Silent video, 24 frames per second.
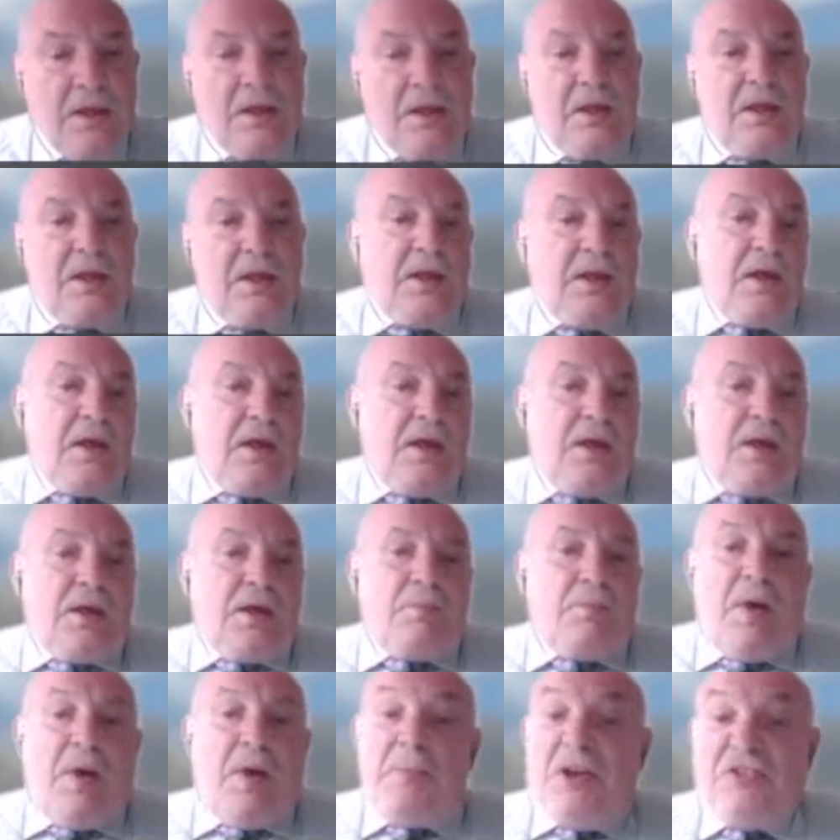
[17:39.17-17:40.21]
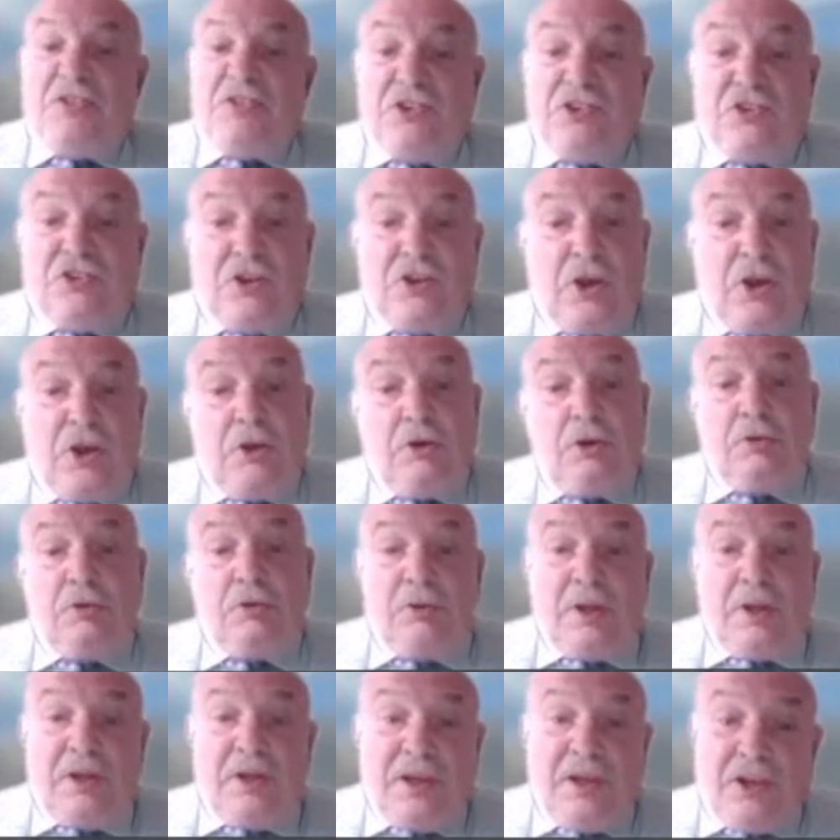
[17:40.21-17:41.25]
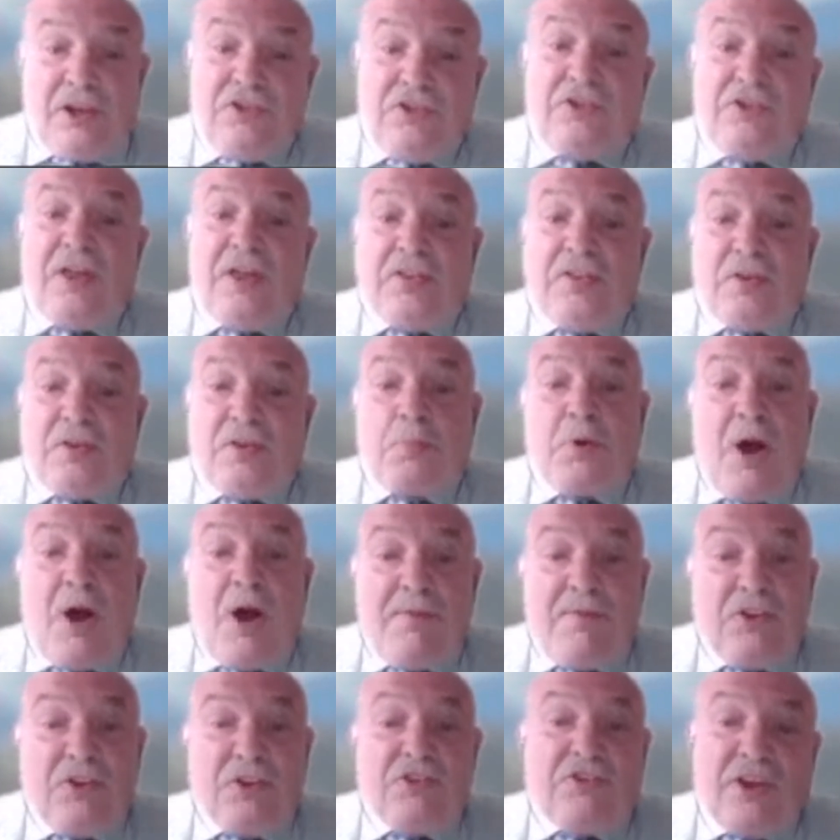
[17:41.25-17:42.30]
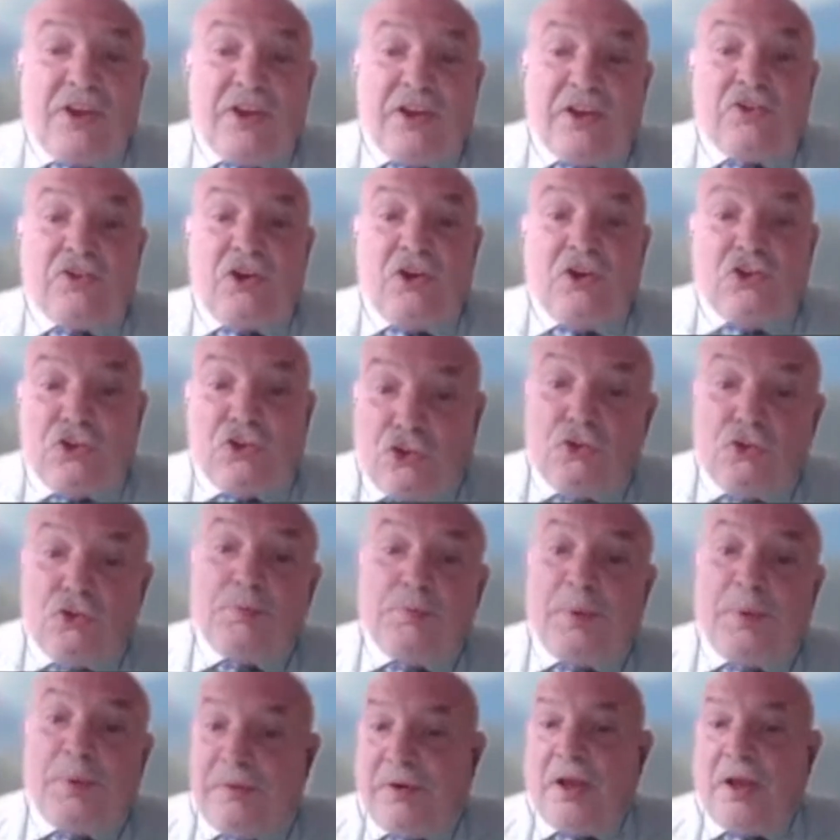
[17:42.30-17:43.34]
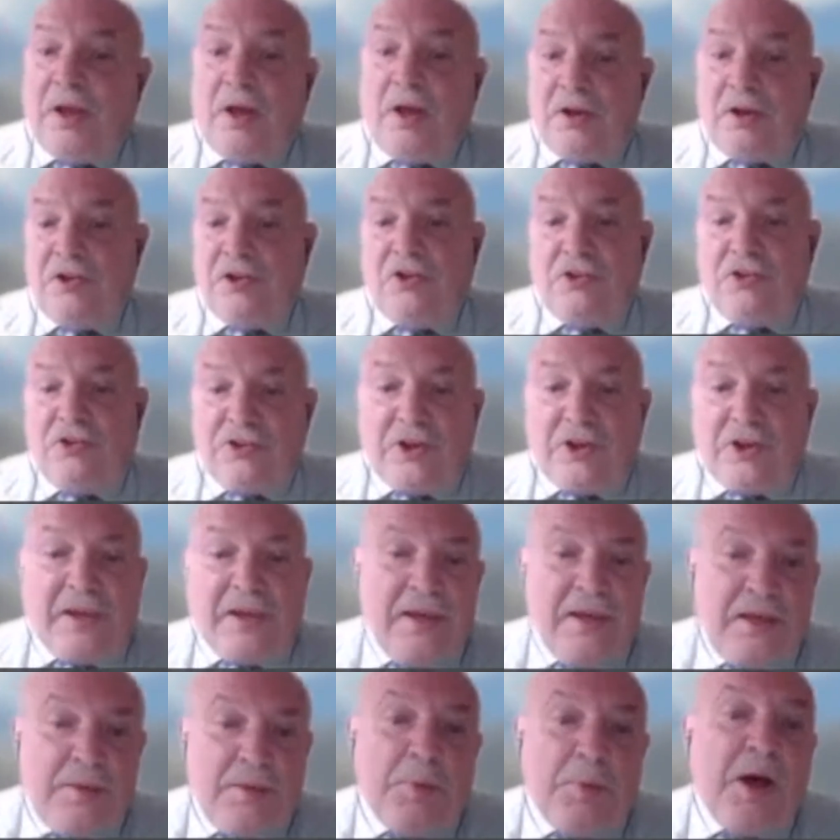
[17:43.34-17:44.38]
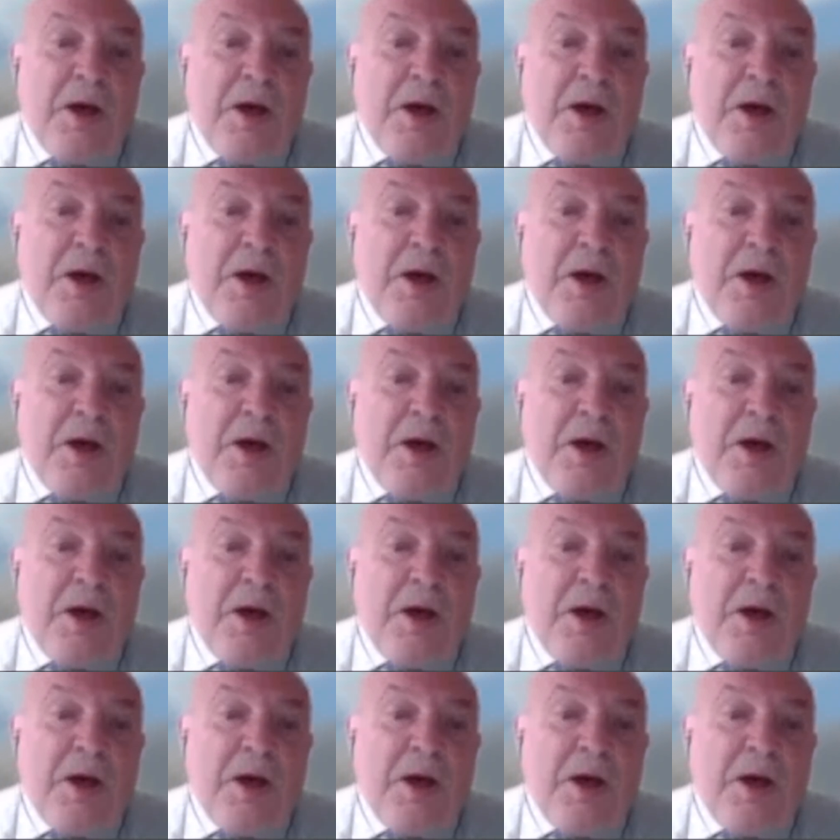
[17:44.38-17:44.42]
My message to you is that the private sector should be regarded as a key partner,